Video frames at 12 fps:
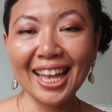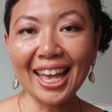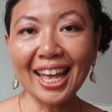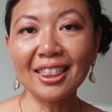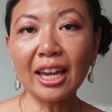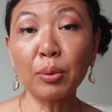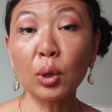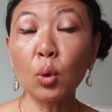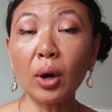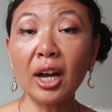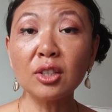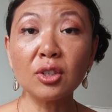And that
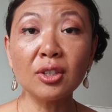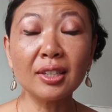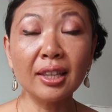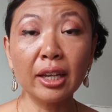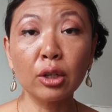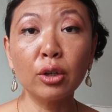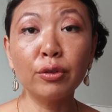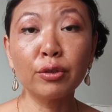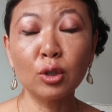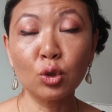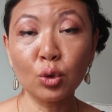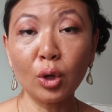requires you to let go of
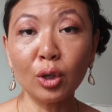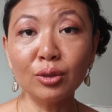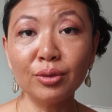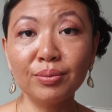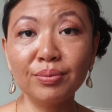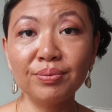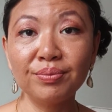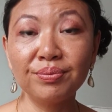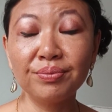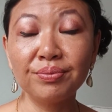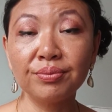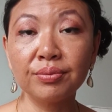control.
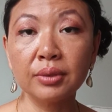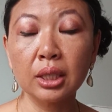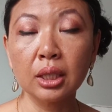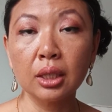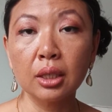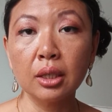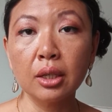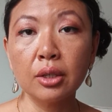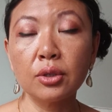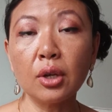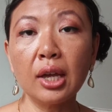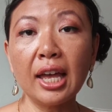
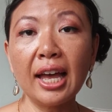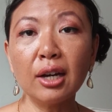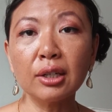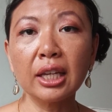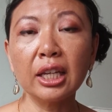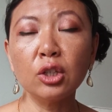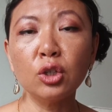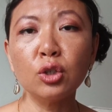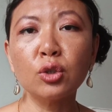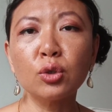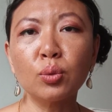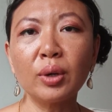So how can you
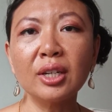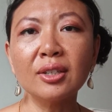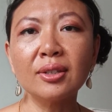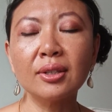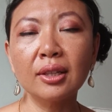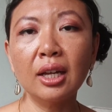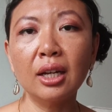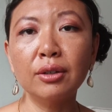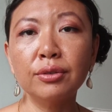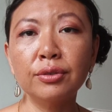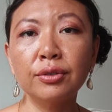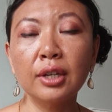surrender to
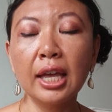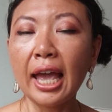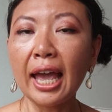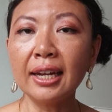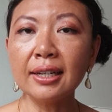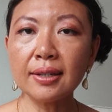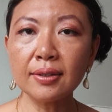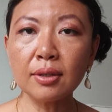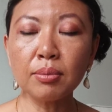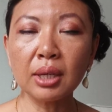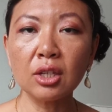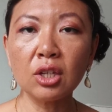love? And it doesn't
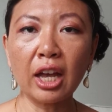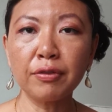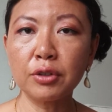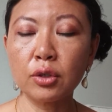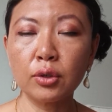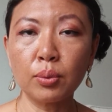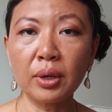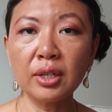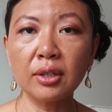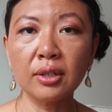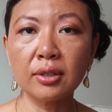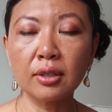mean you have to
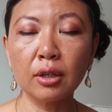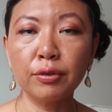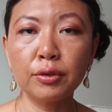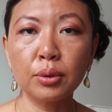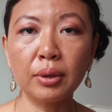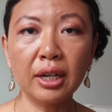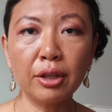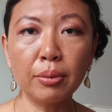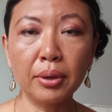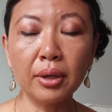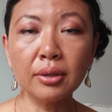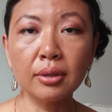surrender yourself to another
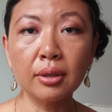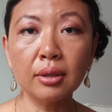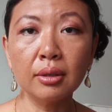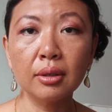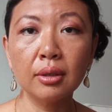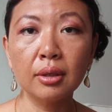person.